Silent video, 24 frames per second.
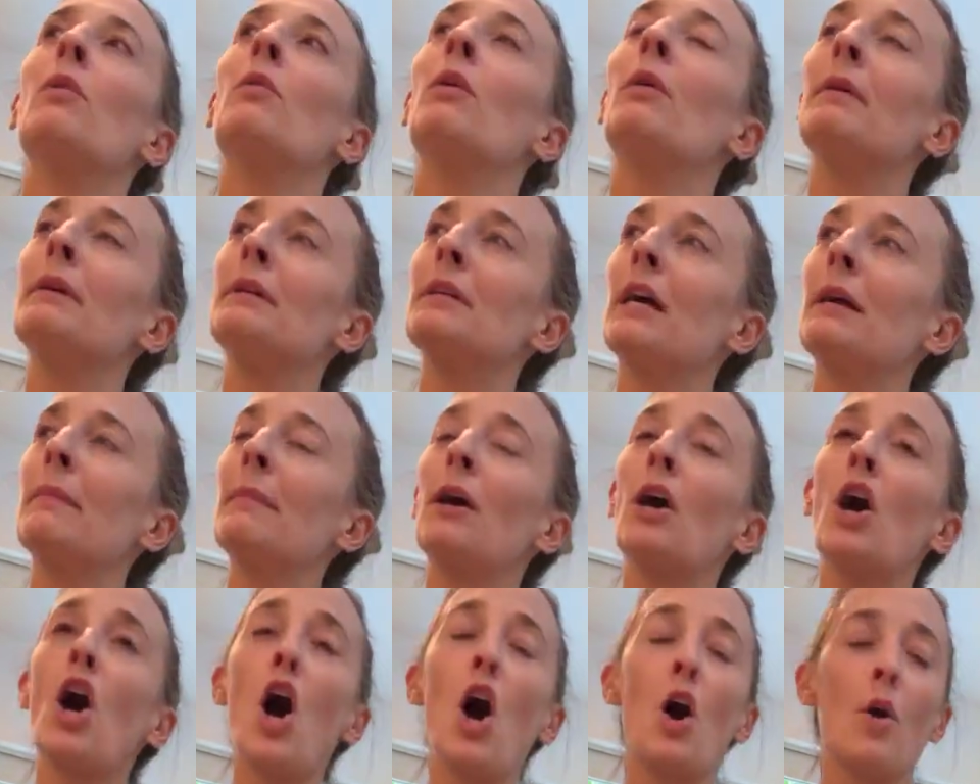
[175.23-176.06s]
What were we
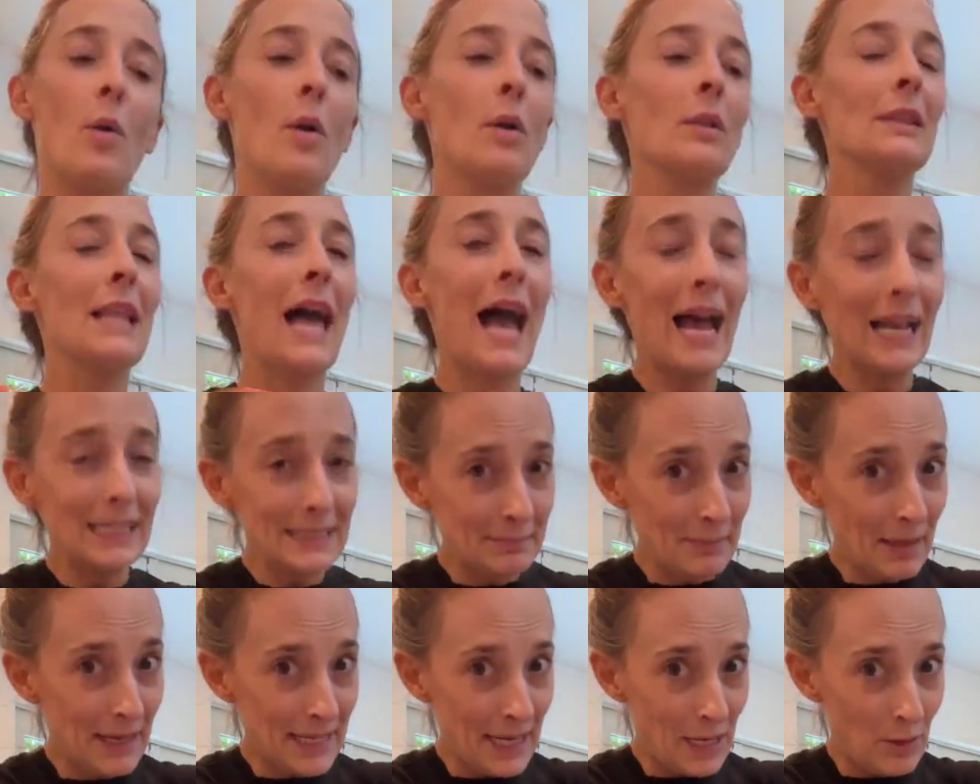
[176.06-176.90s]
talking about? Oh,
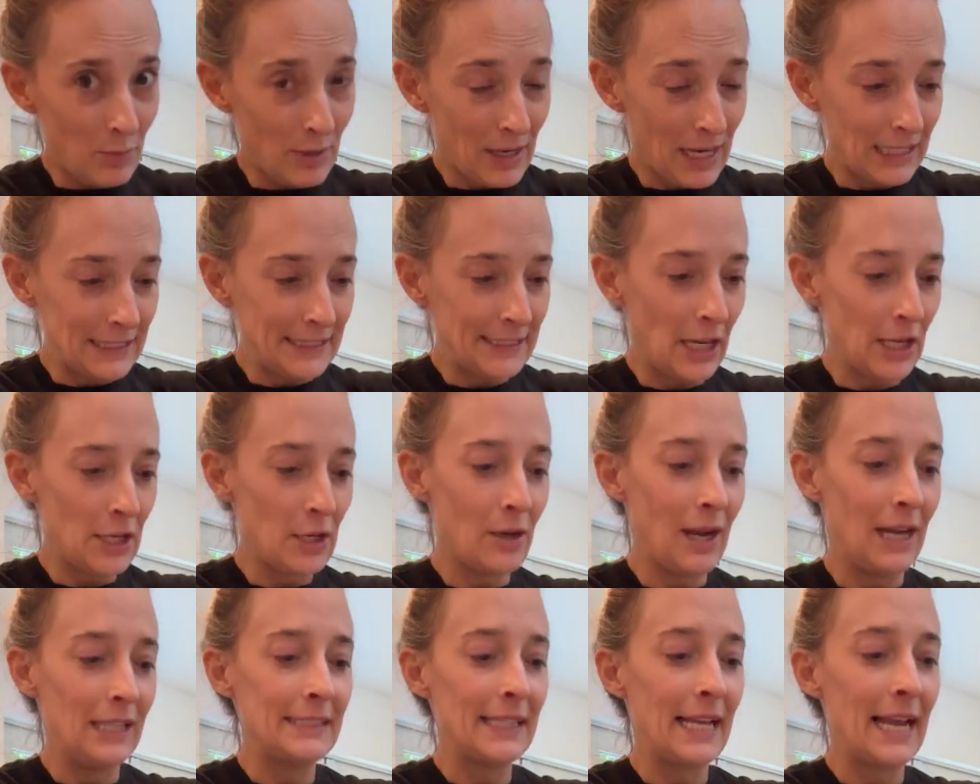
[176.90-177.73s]
last Monday when I saw
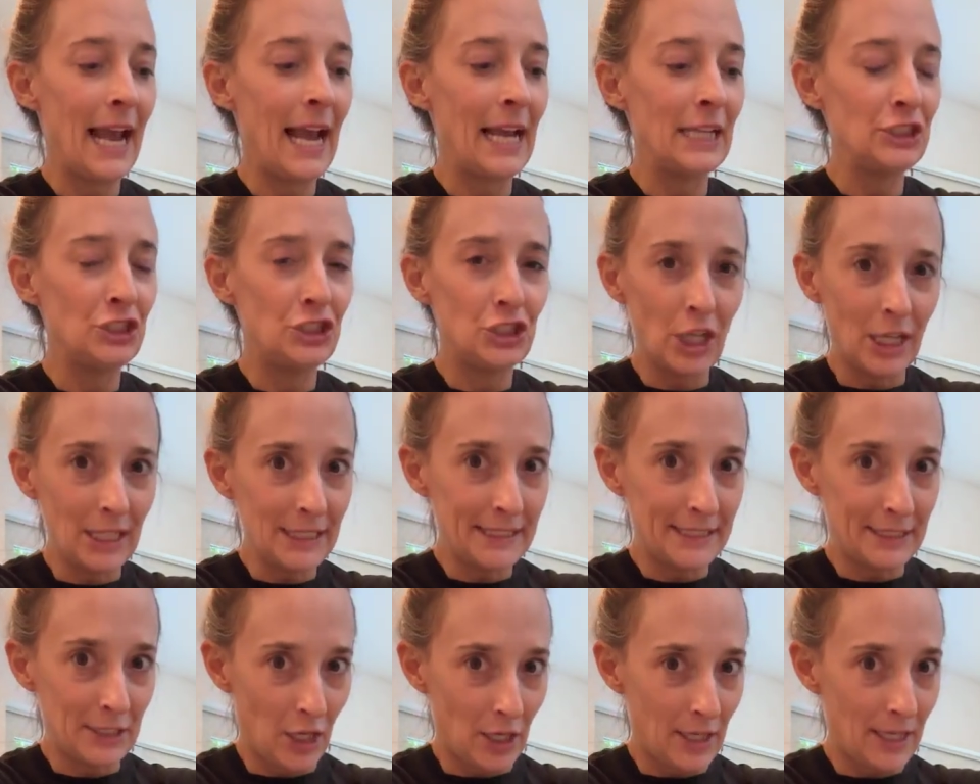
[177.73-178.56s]
you guys, I had
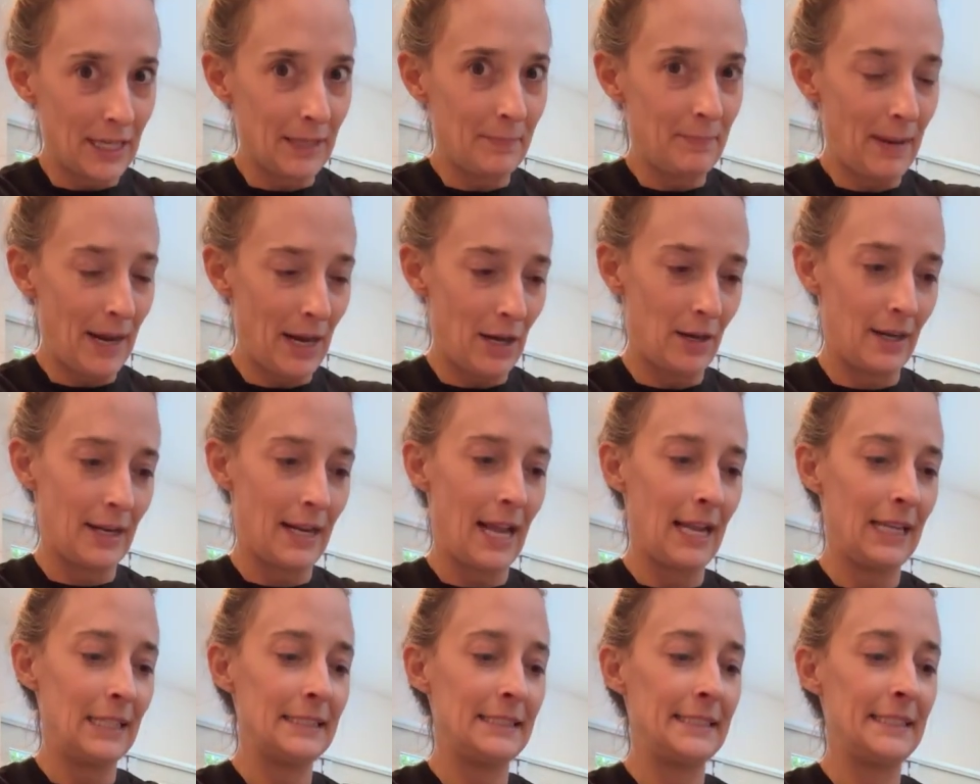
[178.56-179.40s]
just started
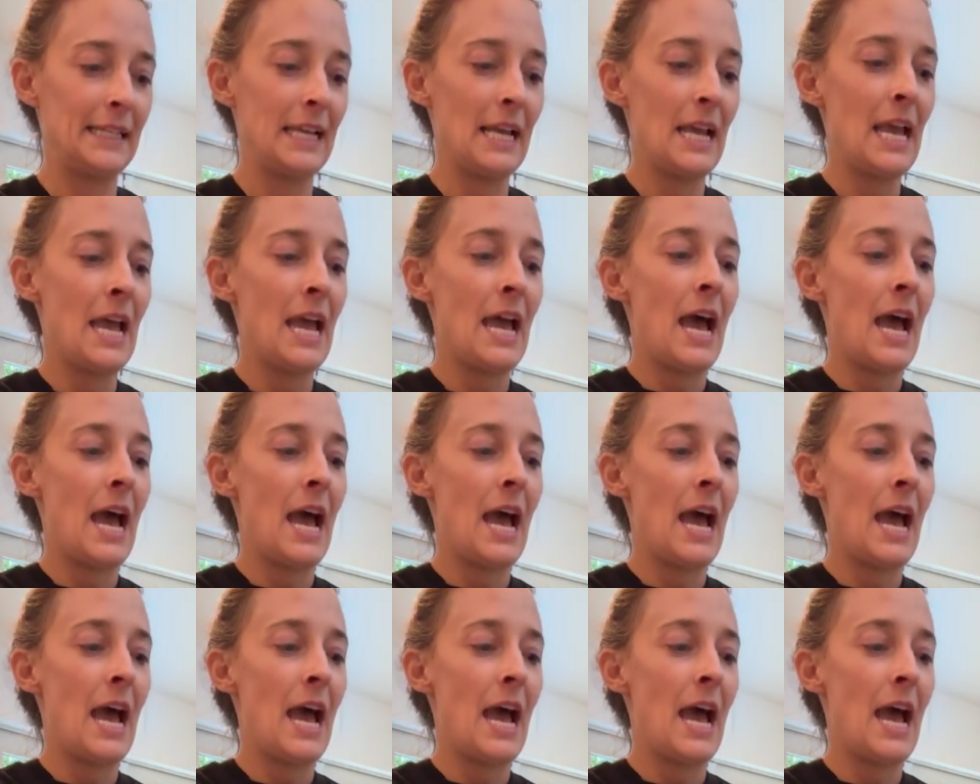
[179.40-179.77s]
Paradise.